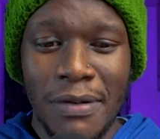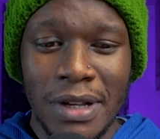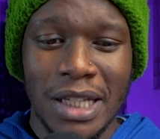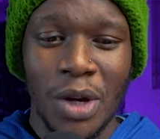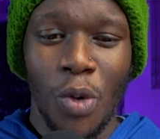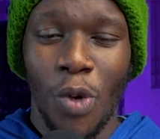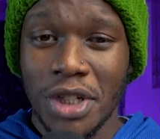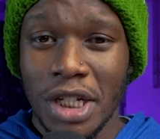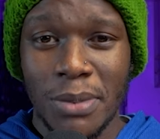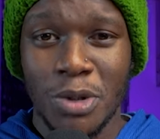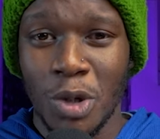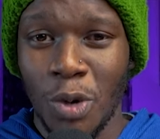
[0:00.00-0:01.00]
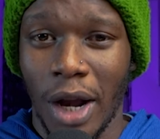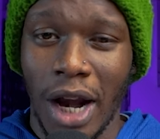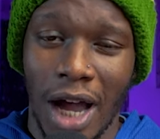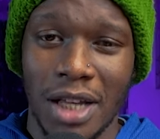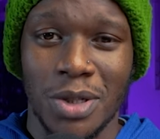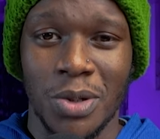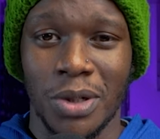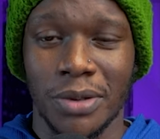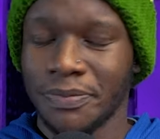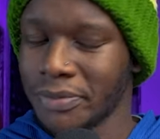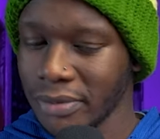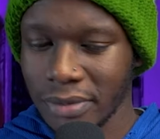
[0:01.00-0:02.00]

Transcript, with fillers: everything we wanted him to do at Arsenal.